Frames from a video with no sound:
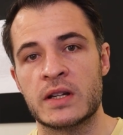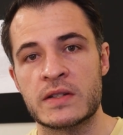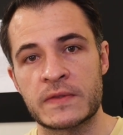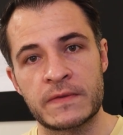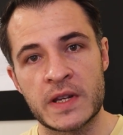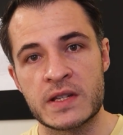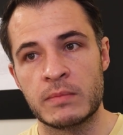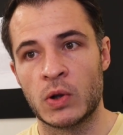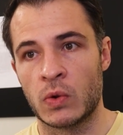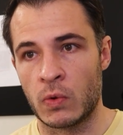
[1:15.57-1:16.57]
is
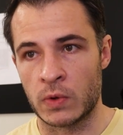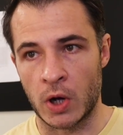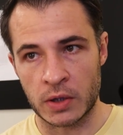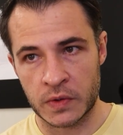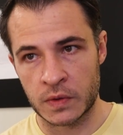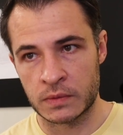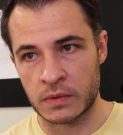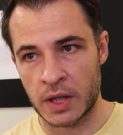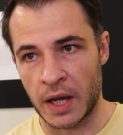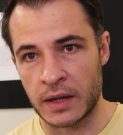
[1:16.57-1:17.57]
feasible or not.
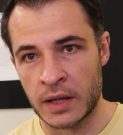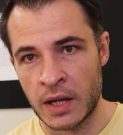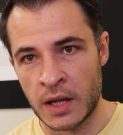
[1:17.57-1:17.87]
Okay,